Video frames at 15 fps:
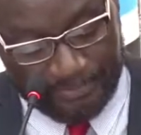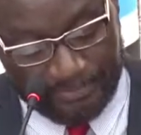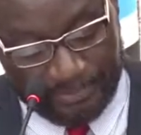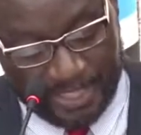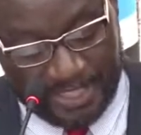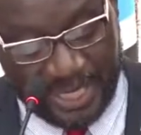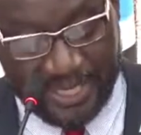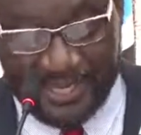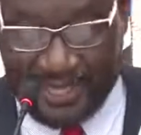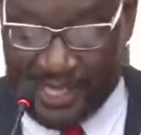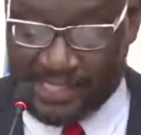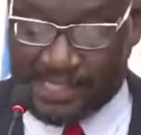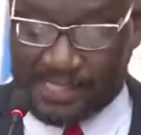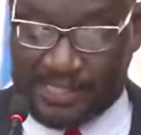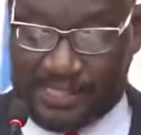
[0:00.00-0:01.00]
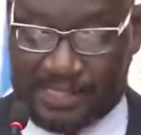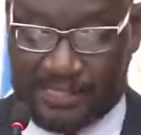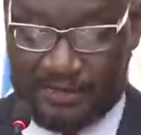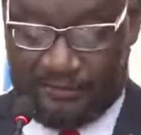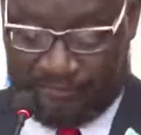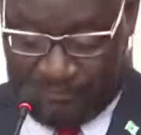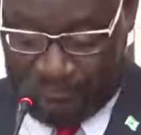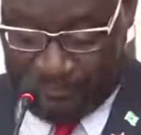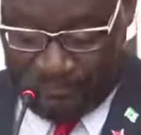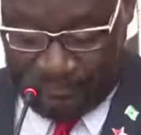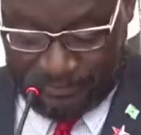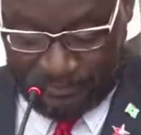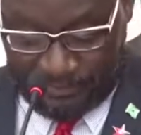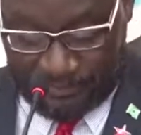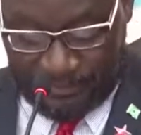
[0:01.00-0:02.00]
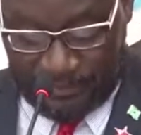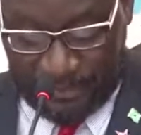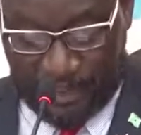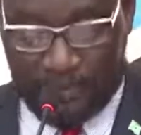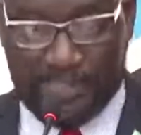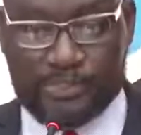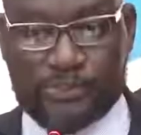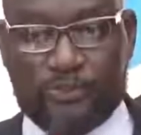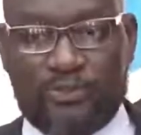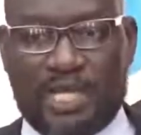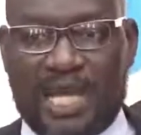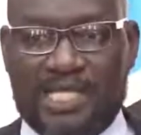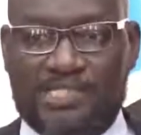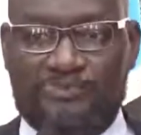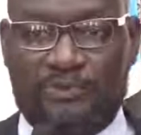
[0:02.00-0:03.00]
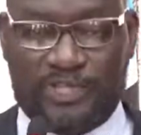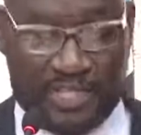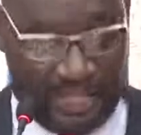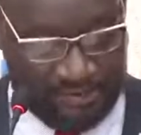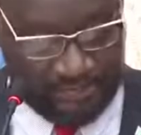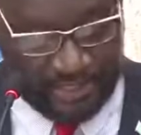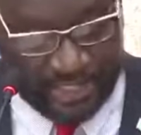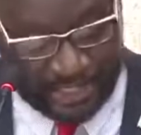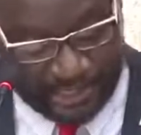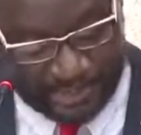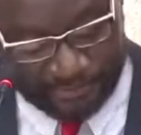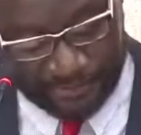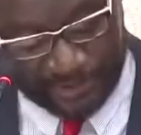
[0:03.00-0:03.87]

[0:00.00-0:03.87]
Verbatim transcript: And I guess they will soon ask for the evidence for